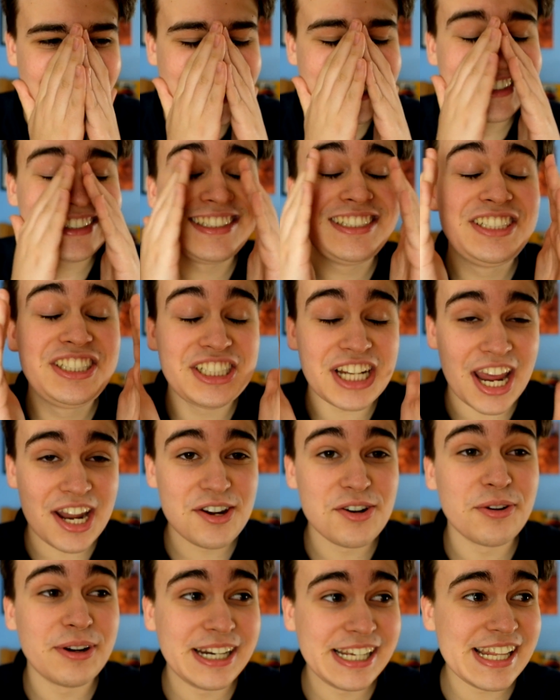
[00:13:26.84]
That's
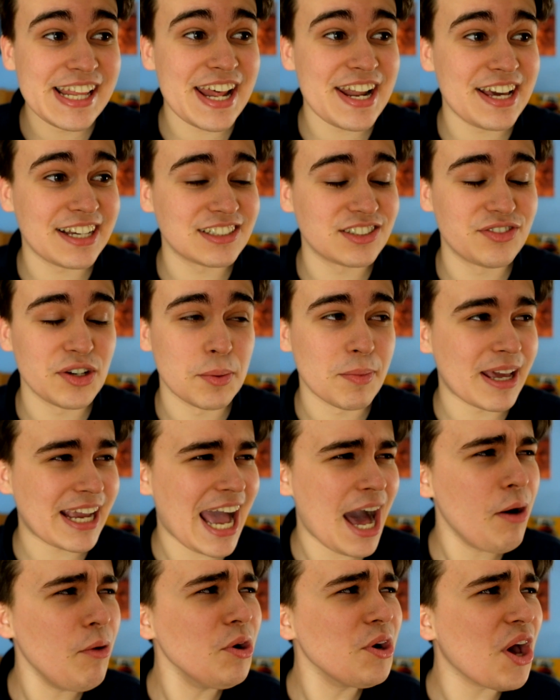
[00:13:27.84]
genuinely their next film. Like,
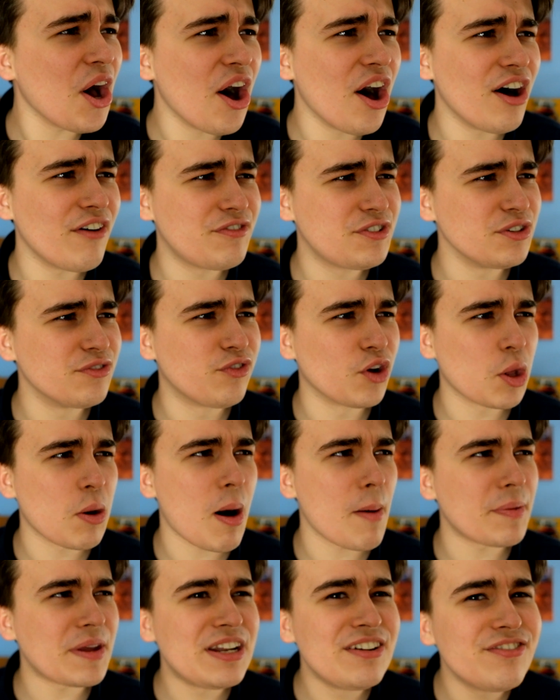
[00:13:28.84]
how on earth do you follow
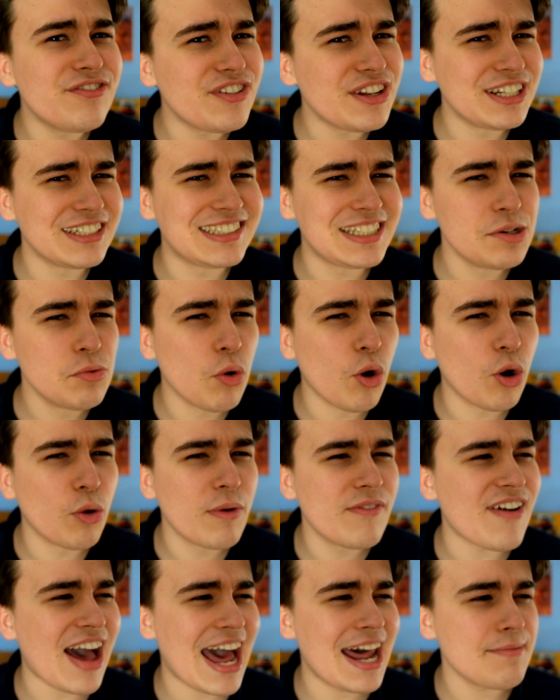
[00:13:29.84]
up Infinity War
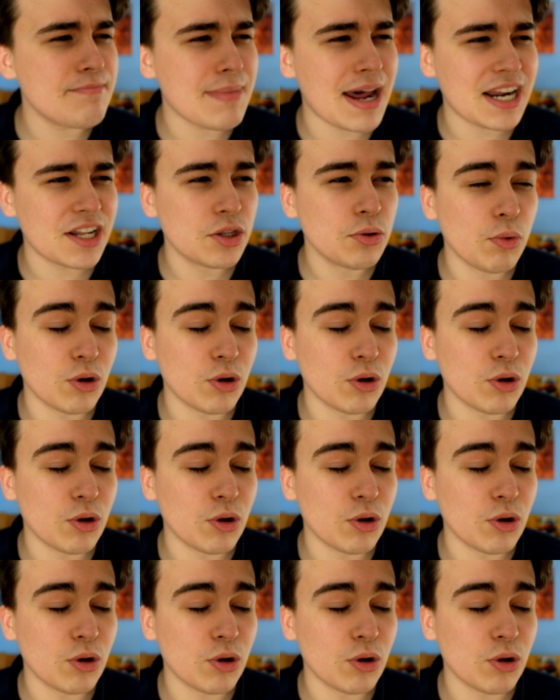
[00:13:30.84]
with Ant-Man and the